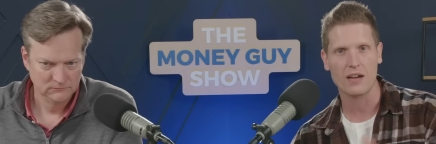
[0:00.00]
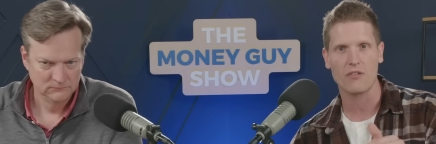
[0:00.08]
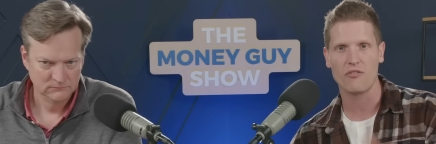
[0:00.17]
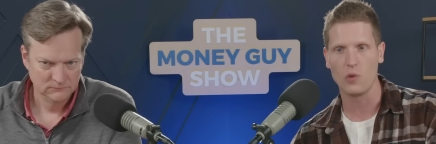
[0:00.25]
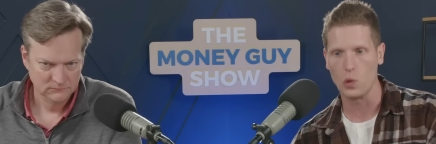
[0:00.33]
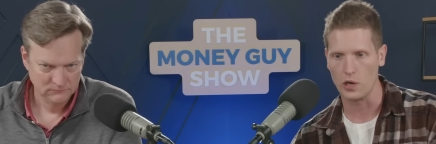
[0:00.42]

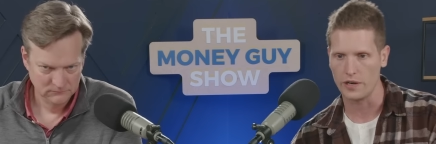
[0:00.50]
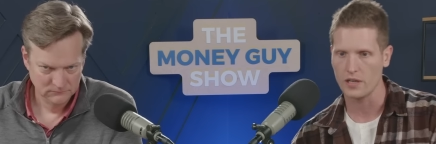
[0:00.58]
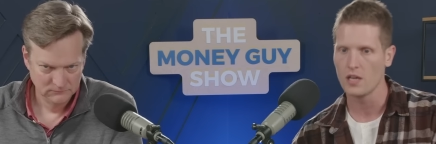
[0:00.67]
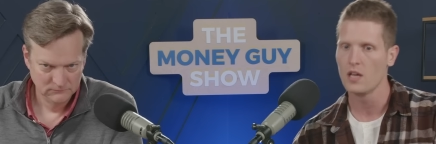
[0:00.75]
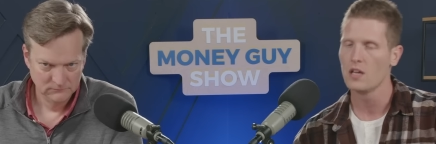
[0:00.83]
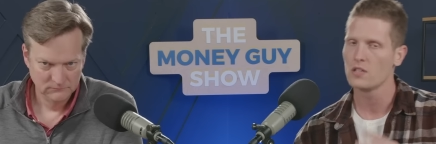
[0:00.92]
Speaker 1: afford.
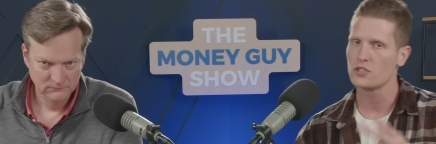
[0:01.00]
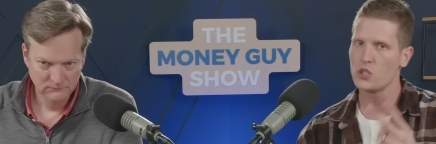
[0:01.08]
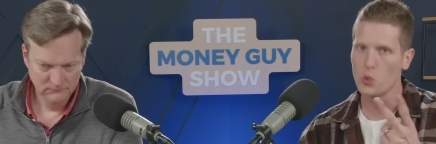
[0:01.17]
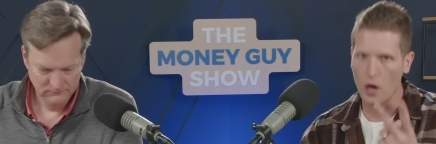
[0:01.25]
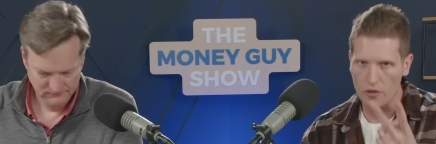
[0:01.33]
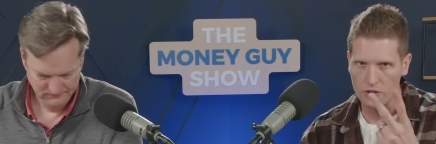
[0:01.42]

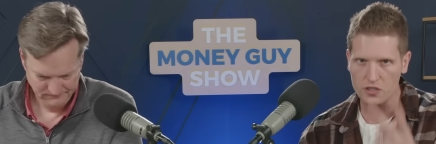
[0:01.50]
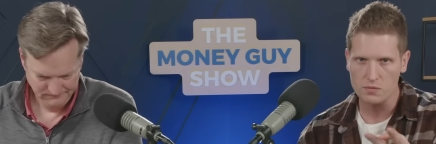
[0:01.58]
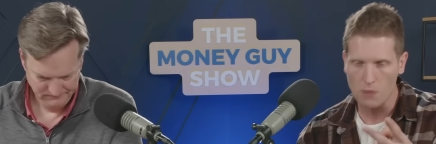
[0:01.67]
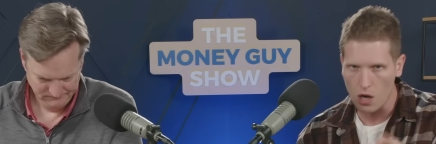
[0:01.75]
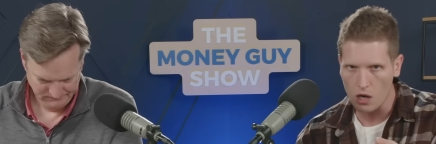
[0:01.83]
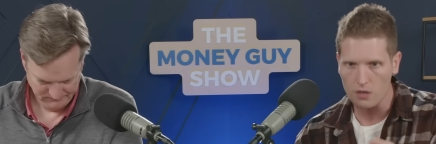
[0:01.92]
Two other
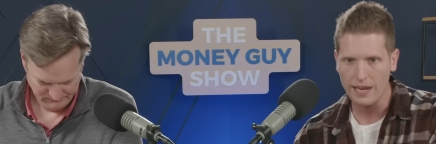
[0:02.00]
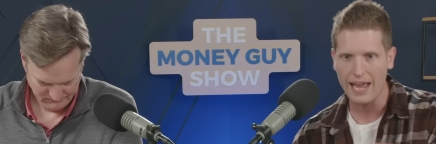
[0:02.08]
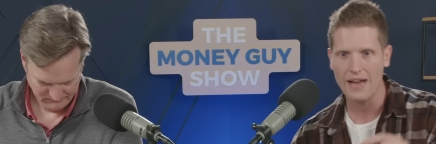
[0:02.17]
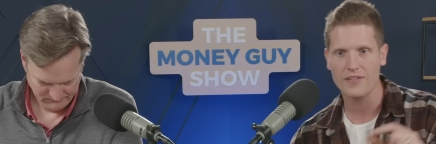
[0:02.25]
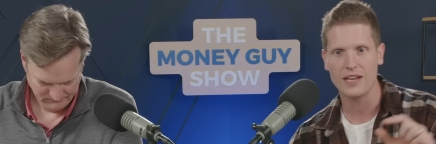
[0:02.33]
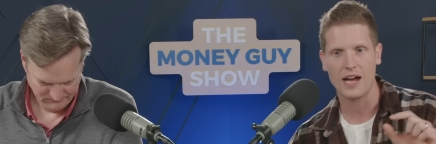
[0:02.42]
small
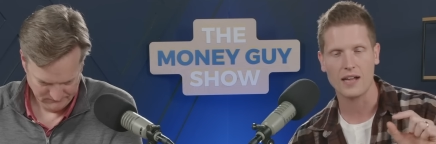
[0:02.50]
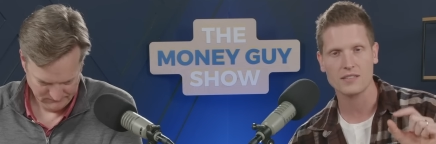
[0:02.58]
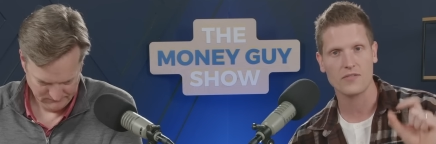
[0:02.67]
caveats.